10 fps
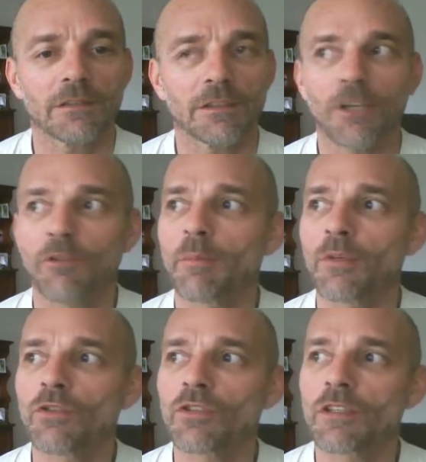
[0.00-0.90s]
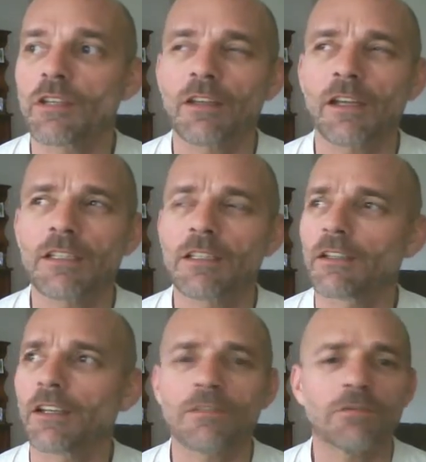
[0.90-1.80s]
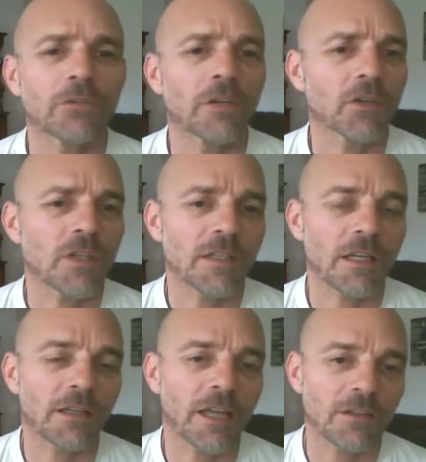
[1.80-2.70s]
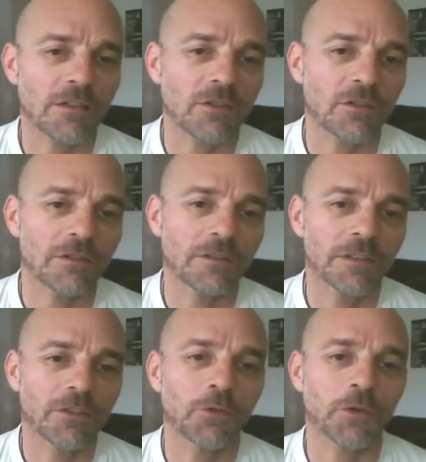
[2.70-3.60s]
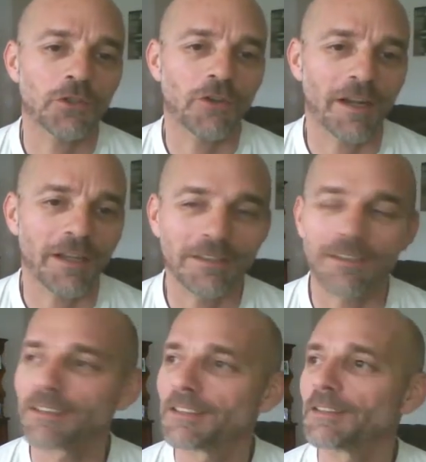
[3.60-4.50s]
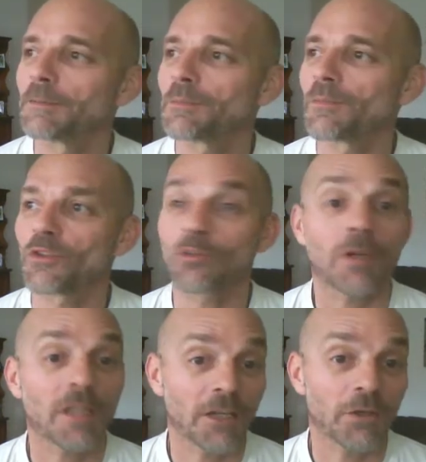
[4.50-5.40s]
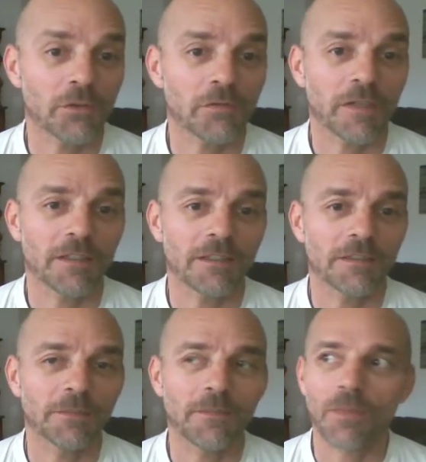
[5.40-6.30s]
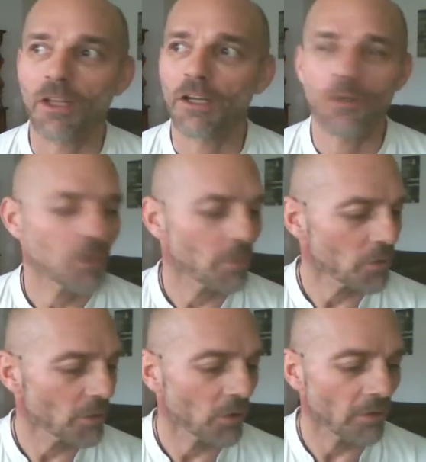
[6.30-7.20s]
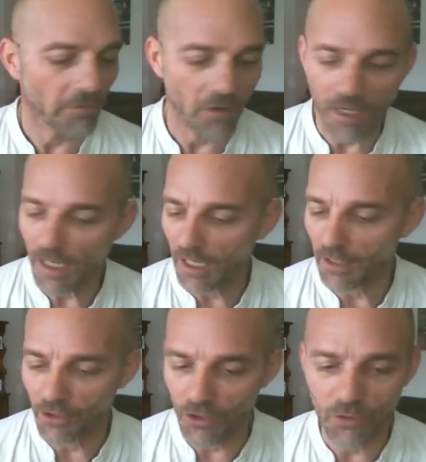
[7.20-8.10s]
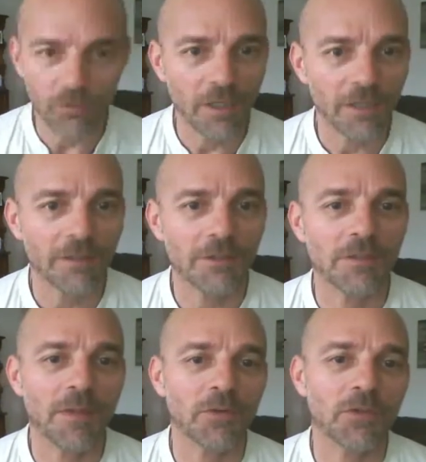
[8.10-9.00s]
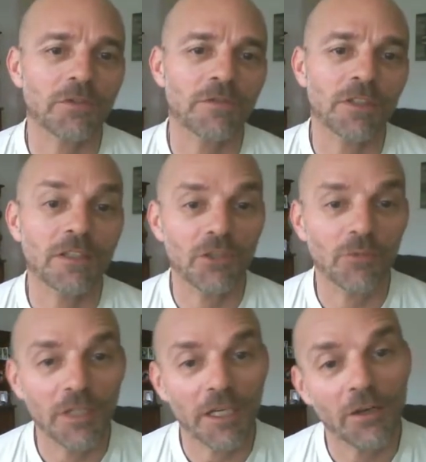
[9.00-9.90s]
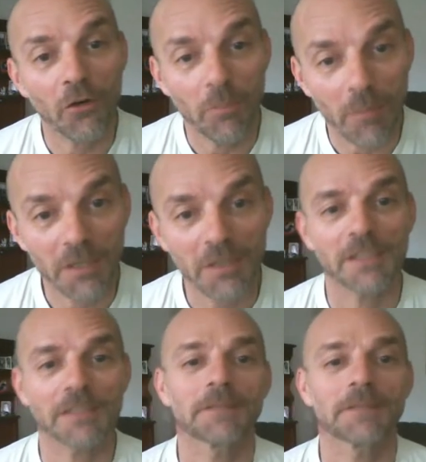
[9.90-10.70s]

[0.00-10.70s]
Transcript: I remember in 1994 I used to send letters to Australia, to my then girlfriend. I used to post them on a Friday and knew that this mail service, she would get it on a Monday.